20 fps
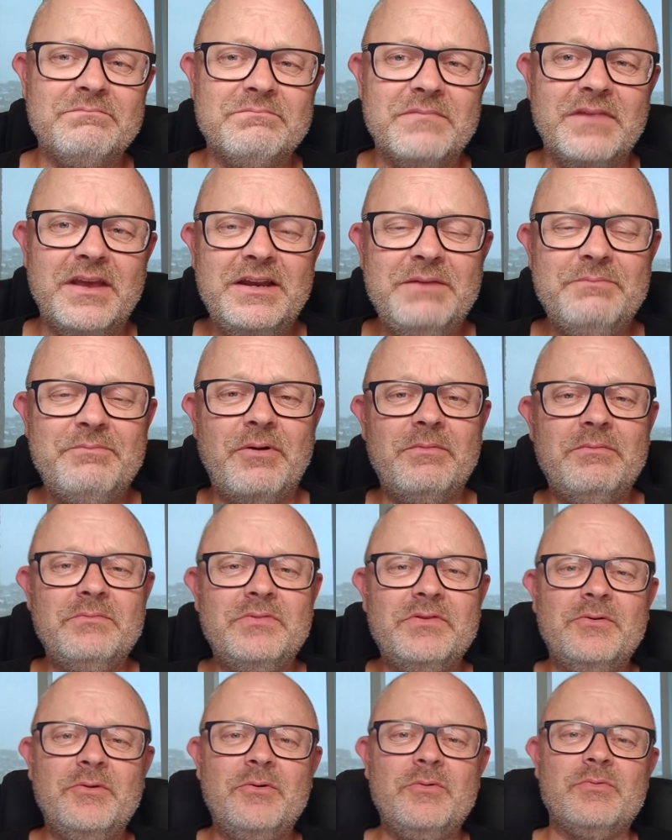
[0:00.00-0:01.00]
any
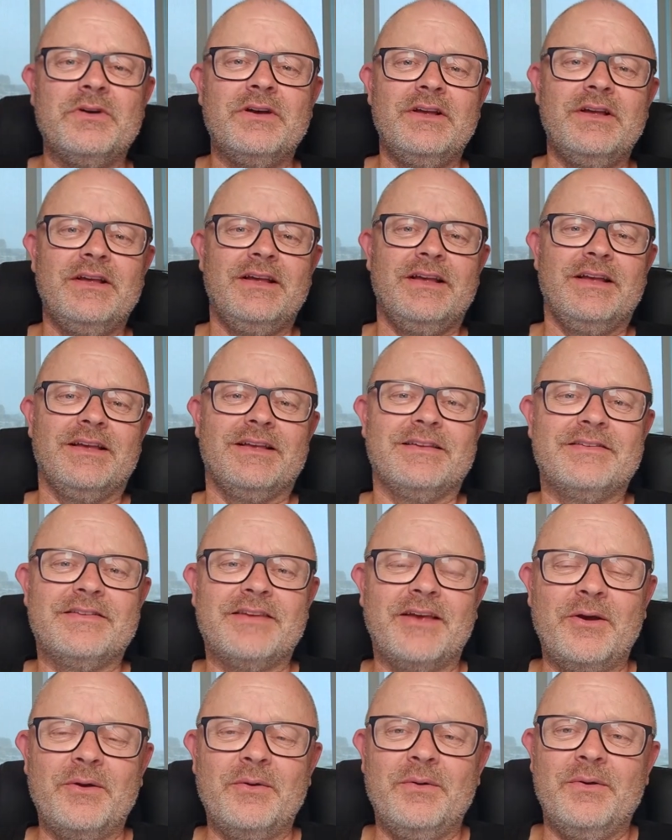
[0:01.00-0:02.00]
problems at all.
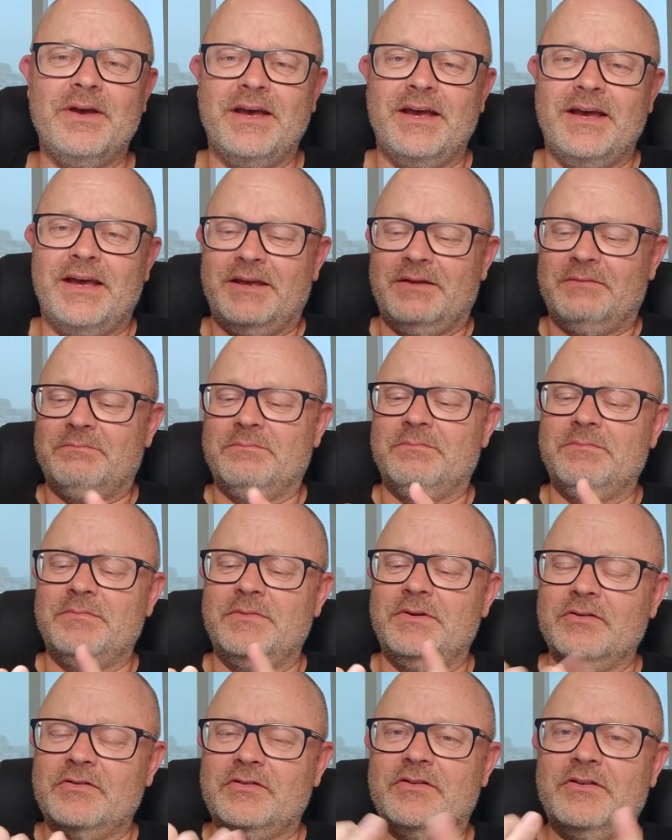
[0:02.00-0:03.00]
So
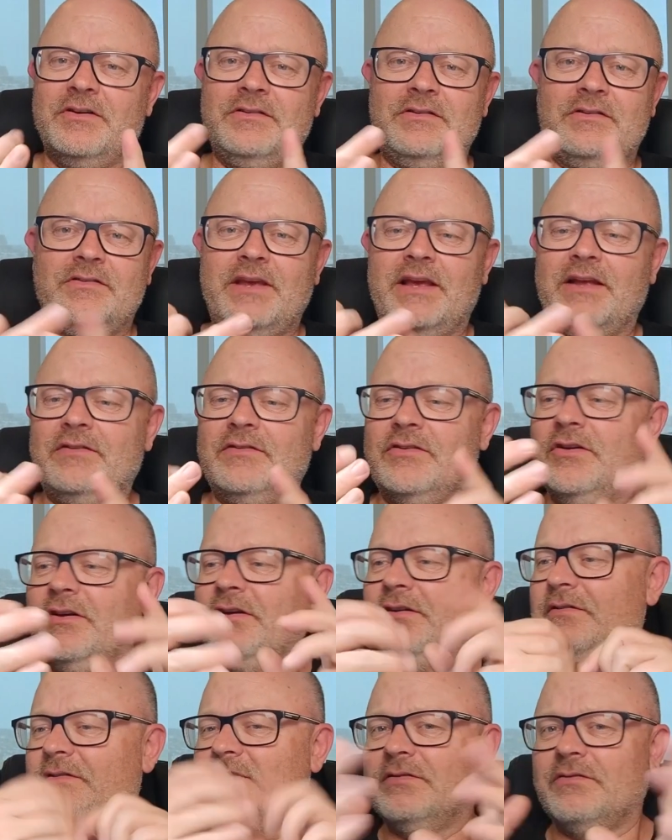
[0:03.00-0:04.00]
looks good, sounds
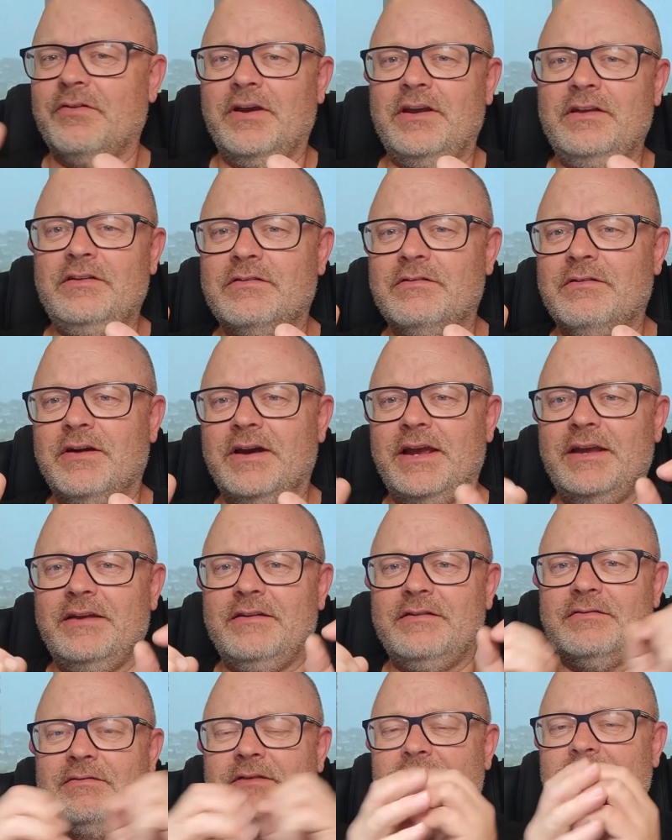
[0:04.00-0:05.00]
good, screen's
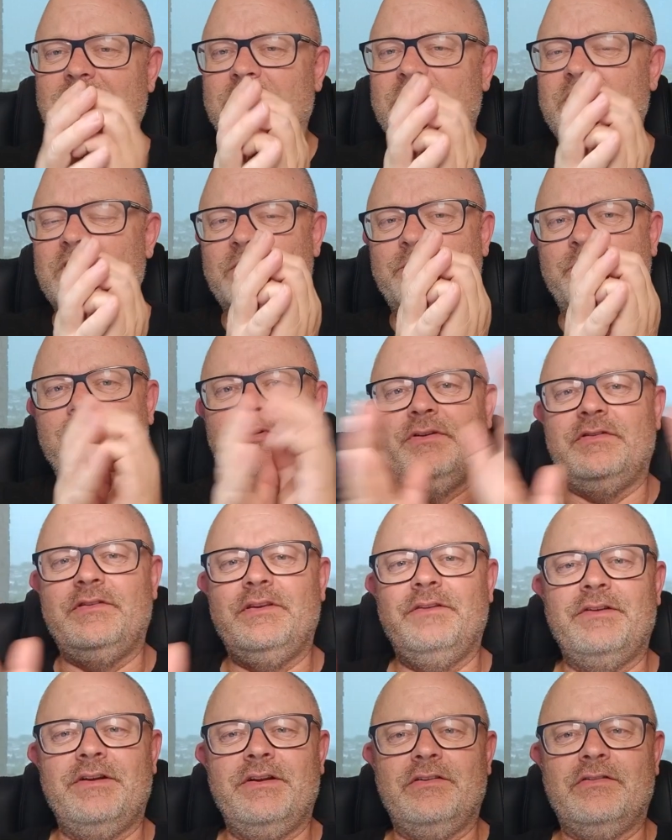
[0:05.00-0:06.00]
great, the
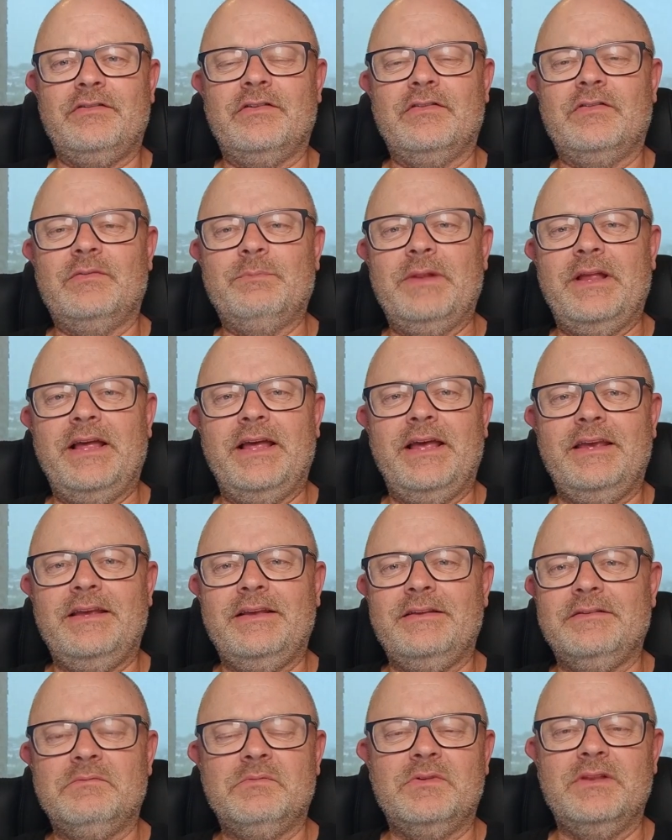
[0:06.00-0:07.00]
6.7-inch
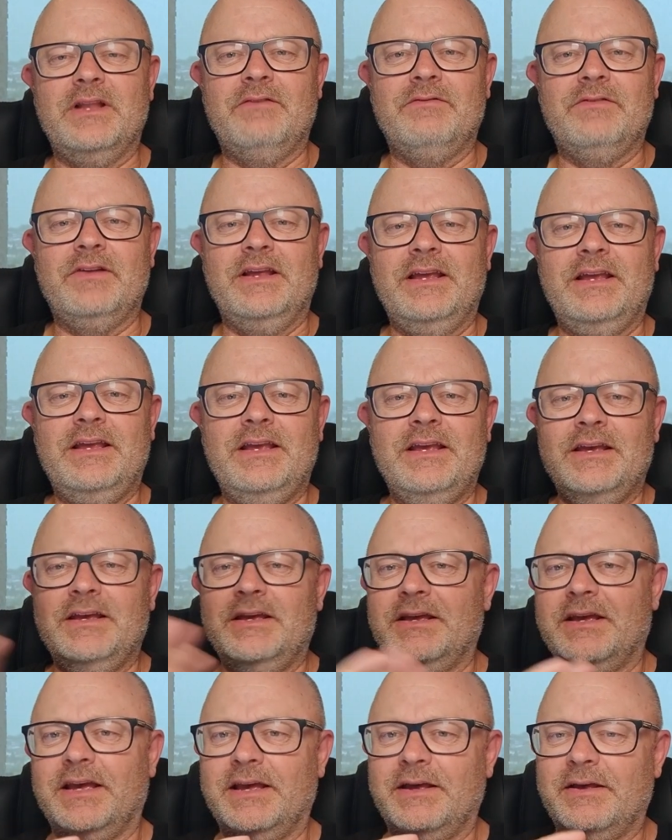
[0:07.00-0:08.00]
display, lovely.
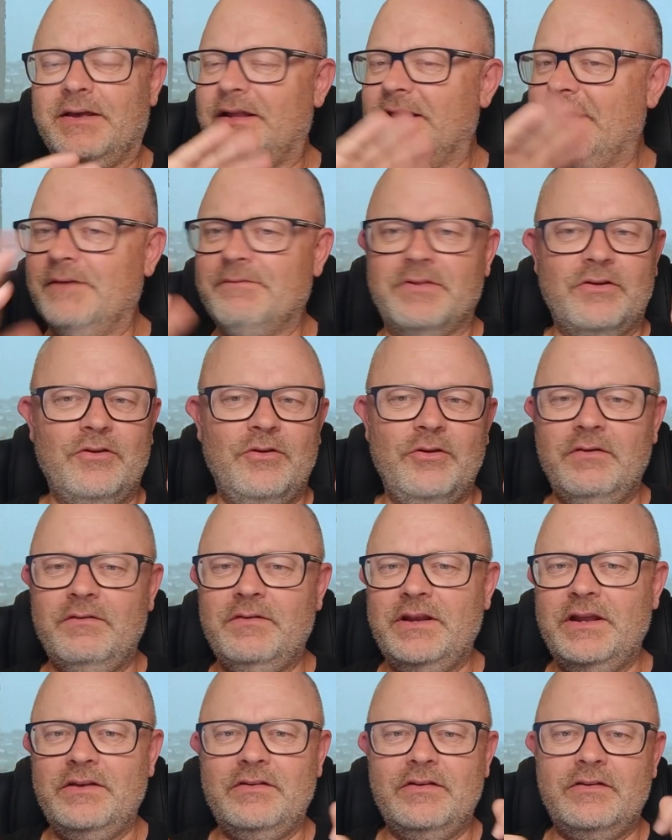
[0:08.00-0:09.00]
I love the
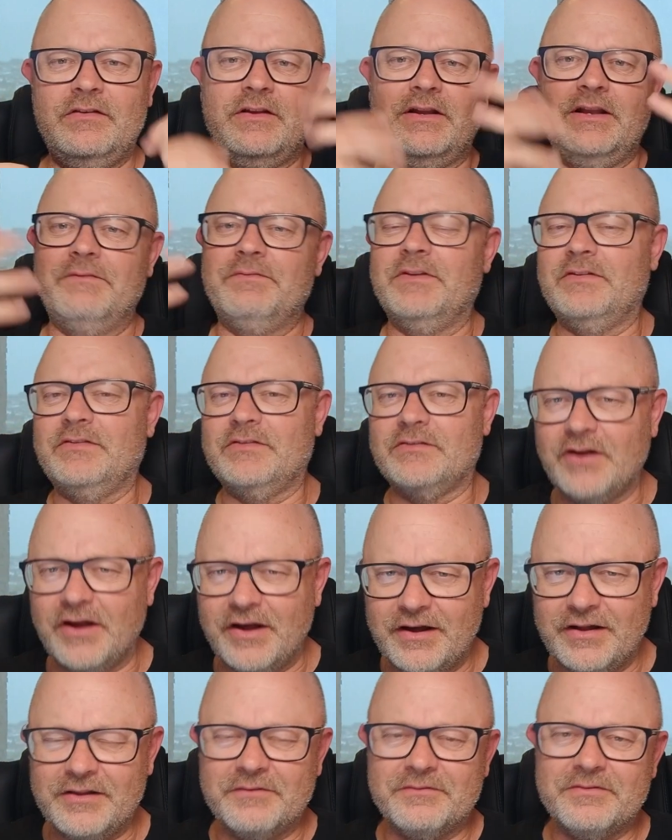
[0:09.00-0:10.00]
curved edges, I love the
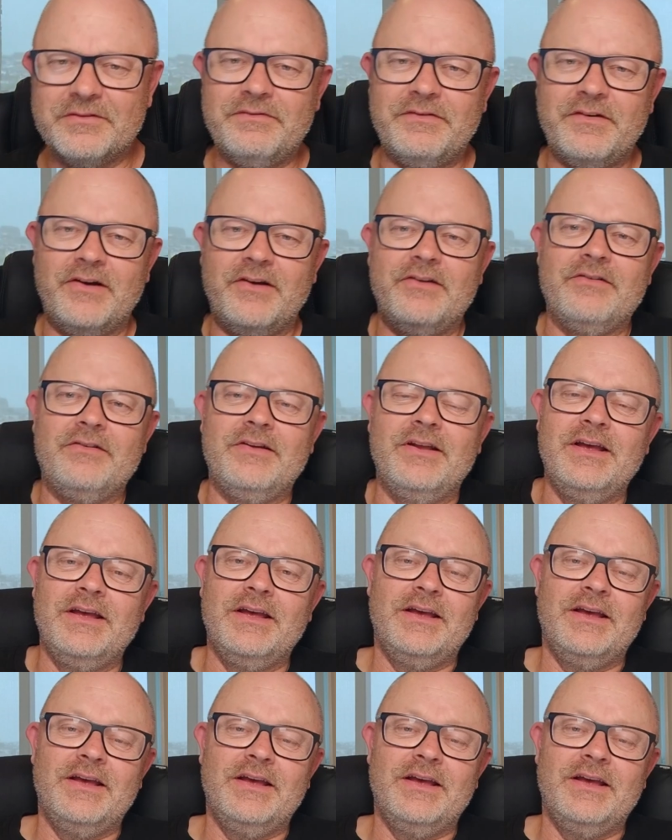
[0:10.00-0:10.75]
style of the phone.